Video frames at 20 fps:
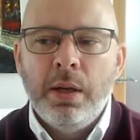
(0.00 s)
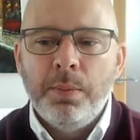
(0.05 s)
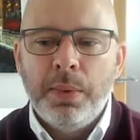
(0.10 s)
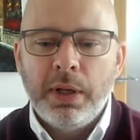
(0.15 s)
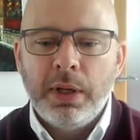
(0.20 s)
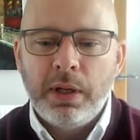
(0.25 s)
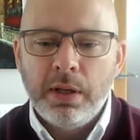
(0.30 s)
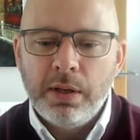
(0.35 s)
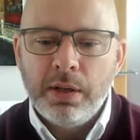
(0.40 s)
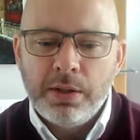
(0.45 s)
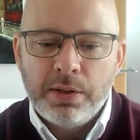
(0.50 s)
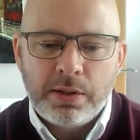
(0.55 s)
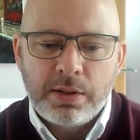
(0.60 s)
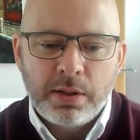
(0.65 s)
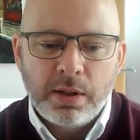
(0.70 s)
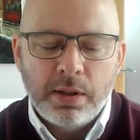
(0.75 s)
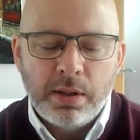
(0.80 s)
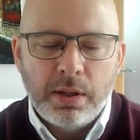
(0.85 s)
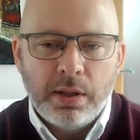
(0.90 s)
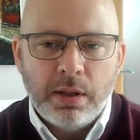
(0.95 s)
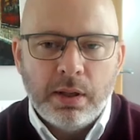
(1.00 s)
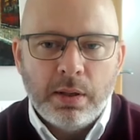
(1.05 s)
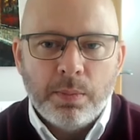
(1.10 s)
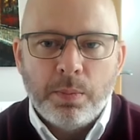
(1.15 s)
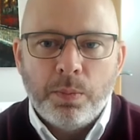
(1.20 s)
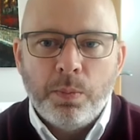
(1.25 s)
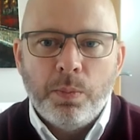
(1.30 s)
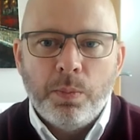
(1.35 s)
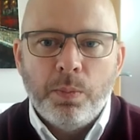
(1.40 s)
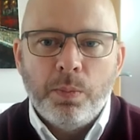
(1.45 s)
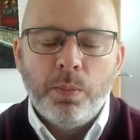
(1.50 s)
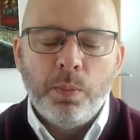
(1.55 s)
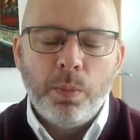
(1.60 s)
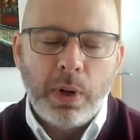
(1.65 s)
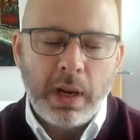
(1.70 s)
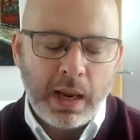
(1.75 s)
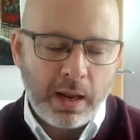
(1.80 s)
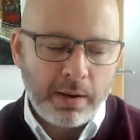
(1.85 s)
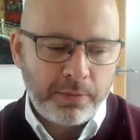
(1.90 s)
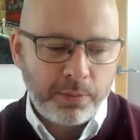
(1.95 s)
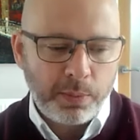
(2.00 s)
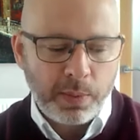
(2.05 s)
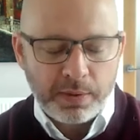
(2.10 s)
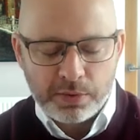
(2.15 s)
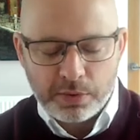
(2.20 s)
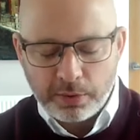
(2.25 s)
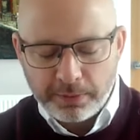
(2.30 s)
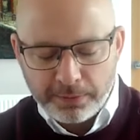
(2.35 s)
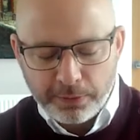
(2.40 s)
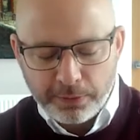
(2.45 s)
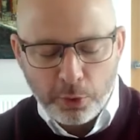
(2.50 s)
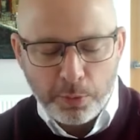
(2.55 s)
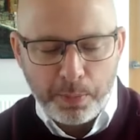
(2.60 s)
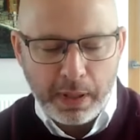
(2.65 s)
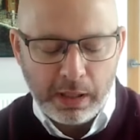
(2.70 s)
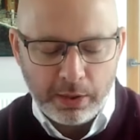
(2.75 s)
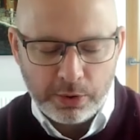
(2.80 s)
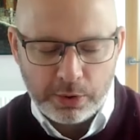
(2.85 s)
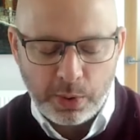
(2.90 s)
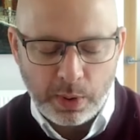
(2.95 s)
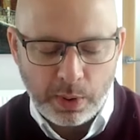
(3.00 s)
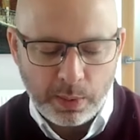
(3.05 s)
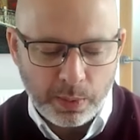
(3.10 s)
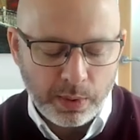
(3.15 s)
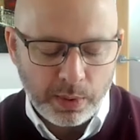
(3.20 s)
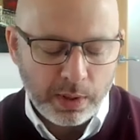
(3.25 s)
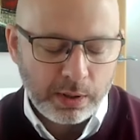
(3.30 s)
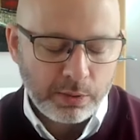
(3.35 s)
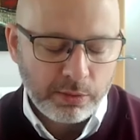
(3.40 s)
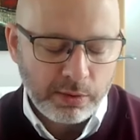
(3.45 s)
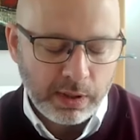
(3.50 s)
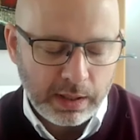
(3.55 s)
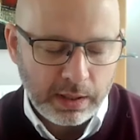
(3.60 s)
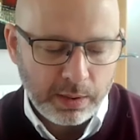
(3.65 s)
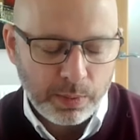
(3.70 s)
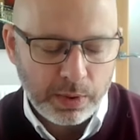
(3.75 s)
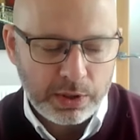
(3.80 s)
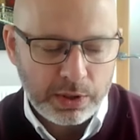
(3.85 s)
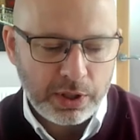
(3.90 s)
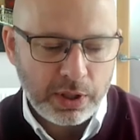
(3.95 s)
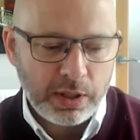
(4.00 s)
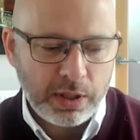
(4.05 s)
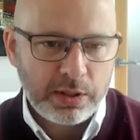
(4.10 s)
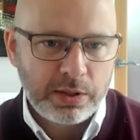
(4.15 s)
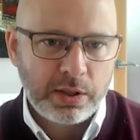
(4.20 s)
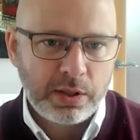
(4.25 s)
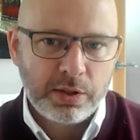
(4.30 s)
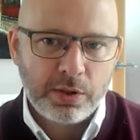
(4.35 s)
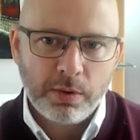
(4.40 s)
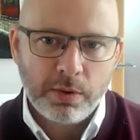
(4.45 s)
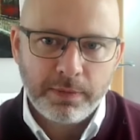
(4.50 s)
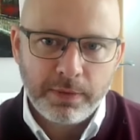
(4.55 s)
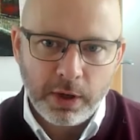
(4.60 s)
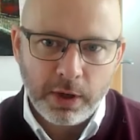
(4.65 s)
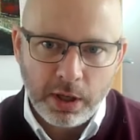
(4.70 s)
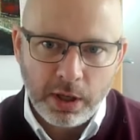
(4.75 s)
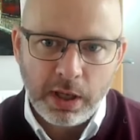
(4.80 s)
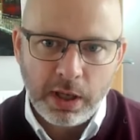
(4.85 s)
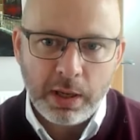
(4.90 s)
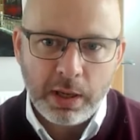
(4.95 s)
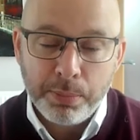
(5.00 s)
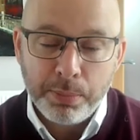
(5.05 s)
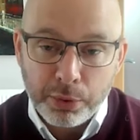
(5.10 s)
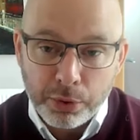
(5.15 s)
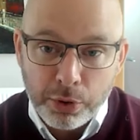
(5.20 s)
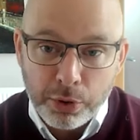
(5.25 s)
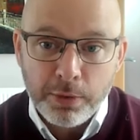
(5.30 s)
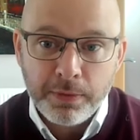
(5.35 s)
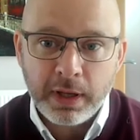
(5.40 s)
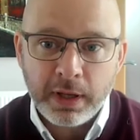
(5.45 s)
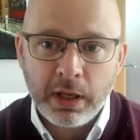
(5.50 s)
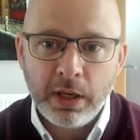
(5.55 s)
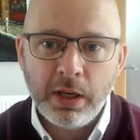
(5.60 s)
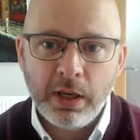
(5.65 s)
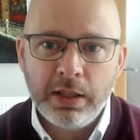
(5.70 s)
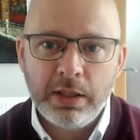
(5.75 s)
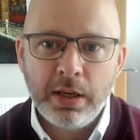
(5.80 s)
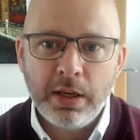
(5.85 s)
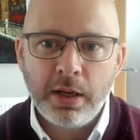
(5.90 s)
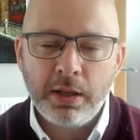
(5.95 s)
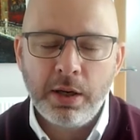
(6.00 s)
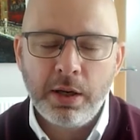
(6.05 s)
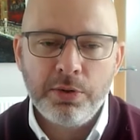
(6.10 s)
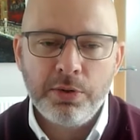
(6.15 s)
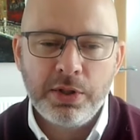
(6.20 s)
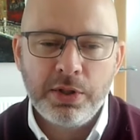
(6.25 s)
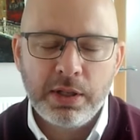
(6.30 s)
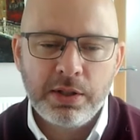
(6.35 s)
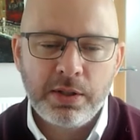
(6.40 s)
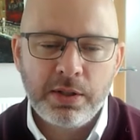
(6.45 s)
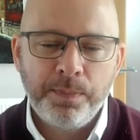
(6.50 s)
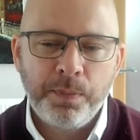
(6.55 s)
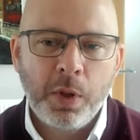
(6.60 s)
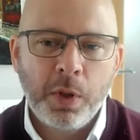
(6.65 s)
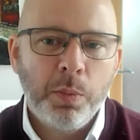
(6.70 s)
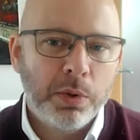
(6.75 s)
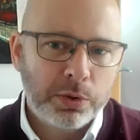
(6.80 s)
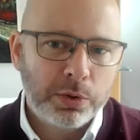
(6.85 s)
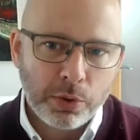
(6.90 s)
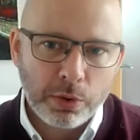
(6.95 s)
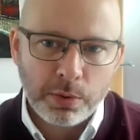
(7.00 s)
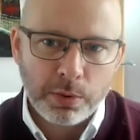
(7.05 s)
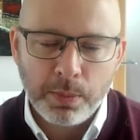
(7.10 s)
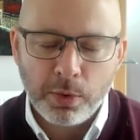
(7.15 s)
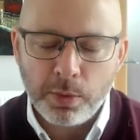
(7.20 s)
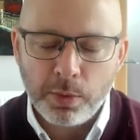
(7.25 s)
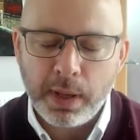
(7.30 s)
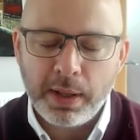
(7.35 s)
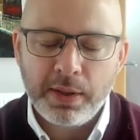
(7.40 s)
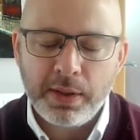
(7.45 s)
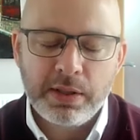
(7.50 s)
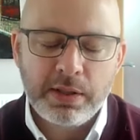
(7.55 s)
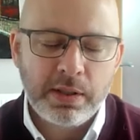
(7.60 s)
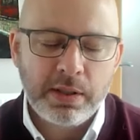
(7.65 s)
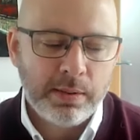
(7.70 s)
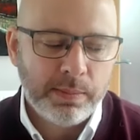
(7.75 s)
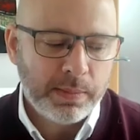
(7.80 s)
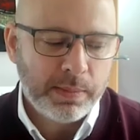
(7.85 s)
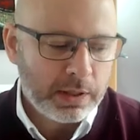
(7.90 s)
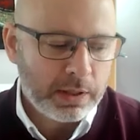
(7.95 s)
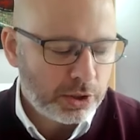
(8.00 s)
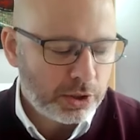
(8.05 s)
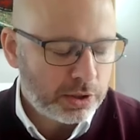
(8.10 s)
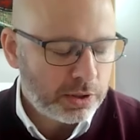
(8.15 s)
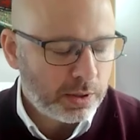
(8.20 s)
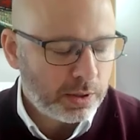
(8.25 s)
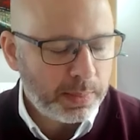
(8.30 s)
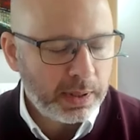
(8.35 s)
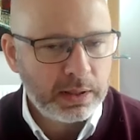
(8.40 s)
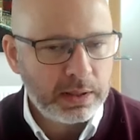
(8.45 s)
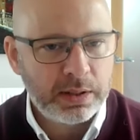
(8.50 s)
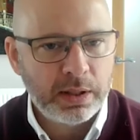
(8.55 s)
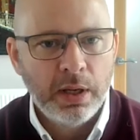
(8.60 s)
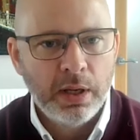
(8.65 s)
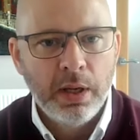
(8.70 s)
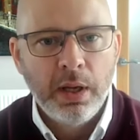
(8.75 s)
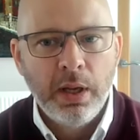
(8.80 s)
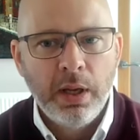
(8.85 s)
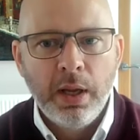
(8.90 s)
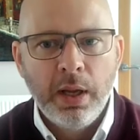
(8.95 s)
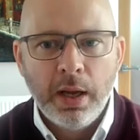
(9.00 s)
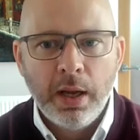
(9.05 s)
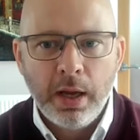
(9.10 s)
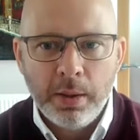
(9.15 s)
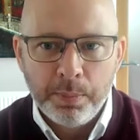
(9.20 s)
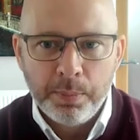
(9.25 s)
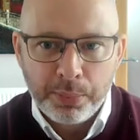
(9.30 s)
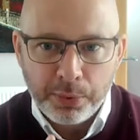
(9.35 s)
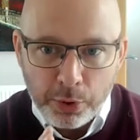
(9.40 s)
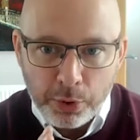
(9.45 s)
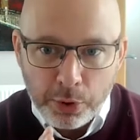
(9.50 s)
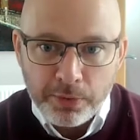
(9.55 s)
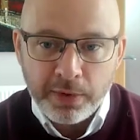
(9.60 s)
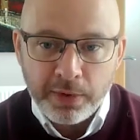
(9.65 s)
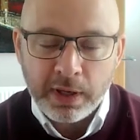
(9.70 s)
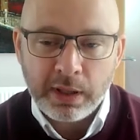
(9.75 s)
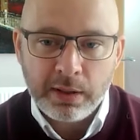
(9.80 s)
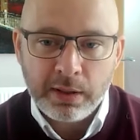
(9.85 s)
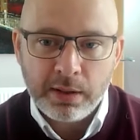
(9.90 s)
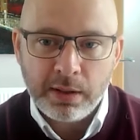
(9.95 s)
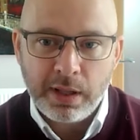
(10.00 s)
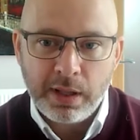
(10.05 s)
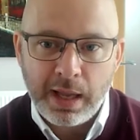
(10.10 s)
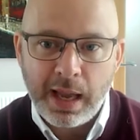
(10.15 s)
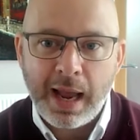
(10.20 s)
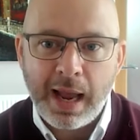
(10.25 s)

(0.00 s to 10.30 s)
because you know we have we have sort of four pillars to our work really, which is sort of uh, improving early diagnosis, and we'll talk more about this in just a bit. Uh, improving the